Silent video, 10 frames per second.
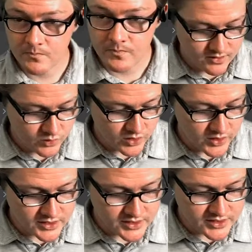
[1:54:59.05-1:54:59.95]
we're going
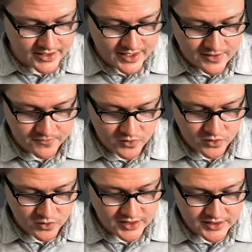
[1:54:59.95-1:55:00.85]
to add a
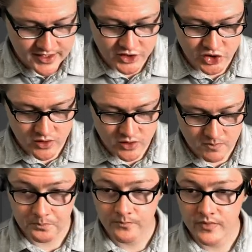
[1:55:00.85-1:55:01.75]
Voronoi texture,
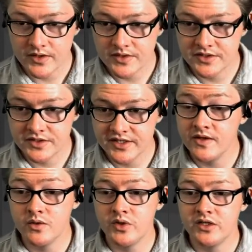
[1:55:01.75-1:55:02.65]
the same thing that
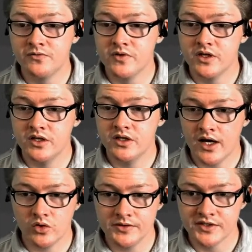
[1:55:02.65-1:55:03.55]
we did for the knot
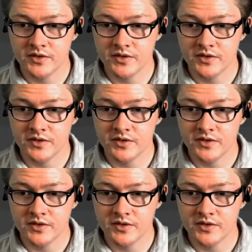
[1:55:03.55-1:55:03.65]
holes,